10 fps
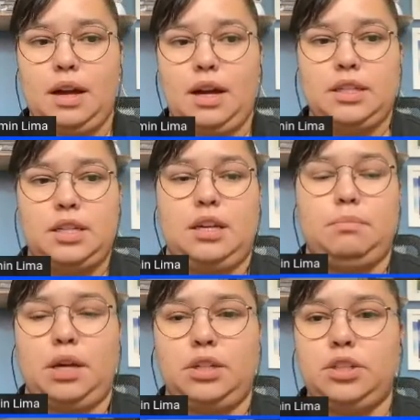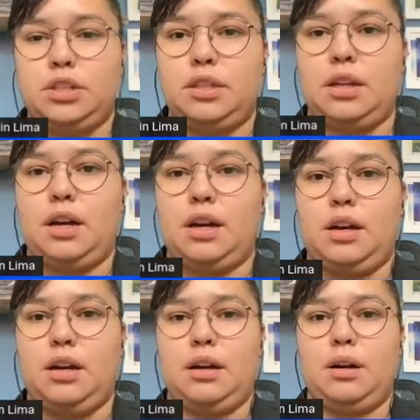as he mentioned,
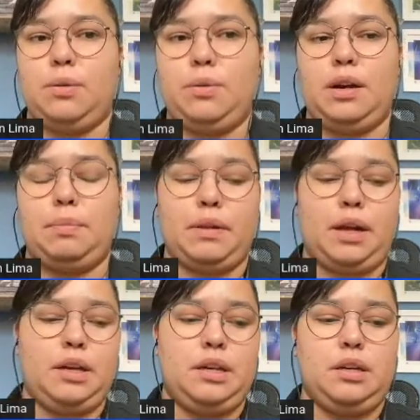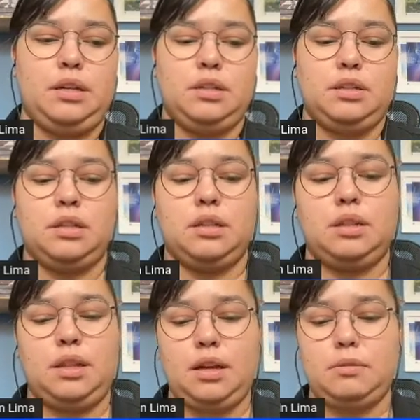we are applying
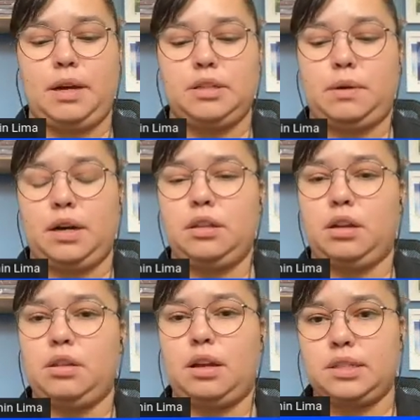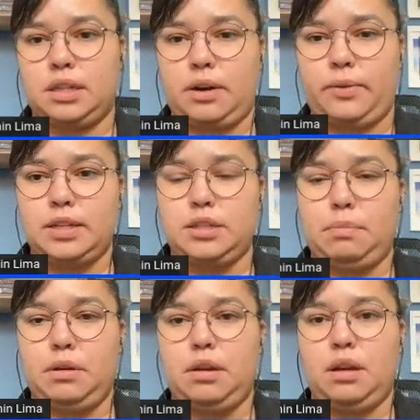the best practice not as a
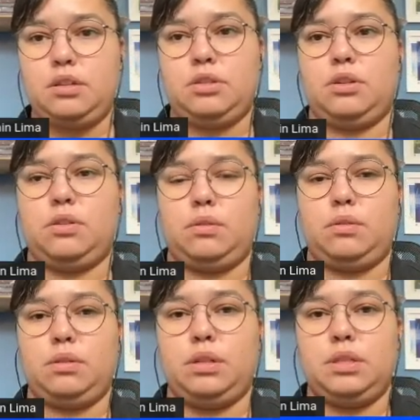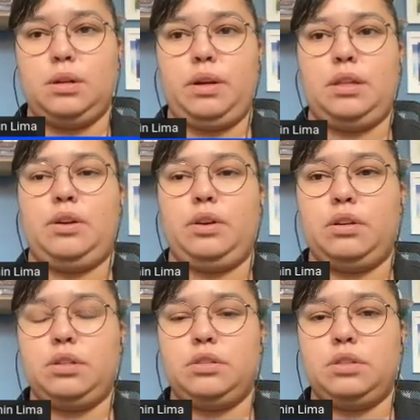recipe. And so is the way that we're
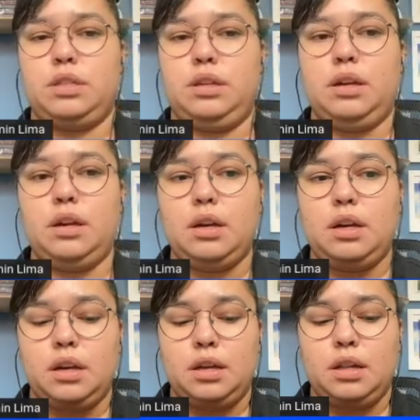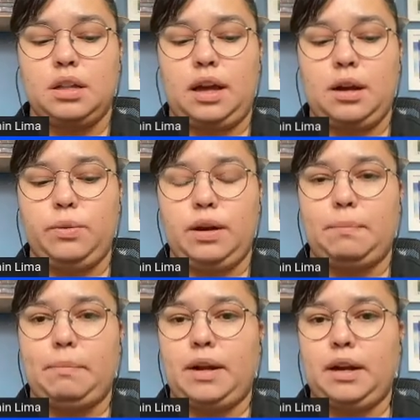going to see that we
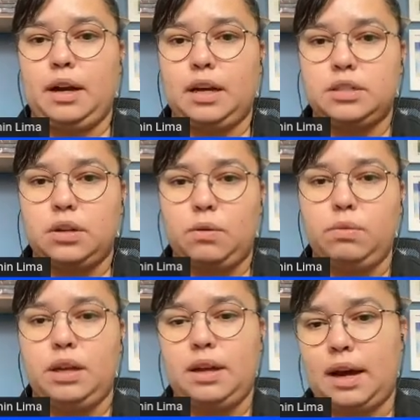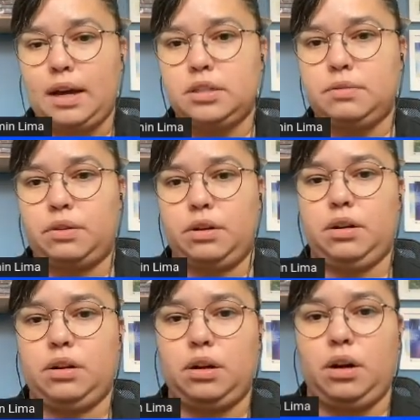apply as only guides
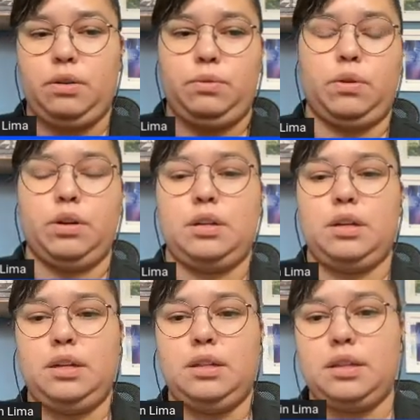for our work in the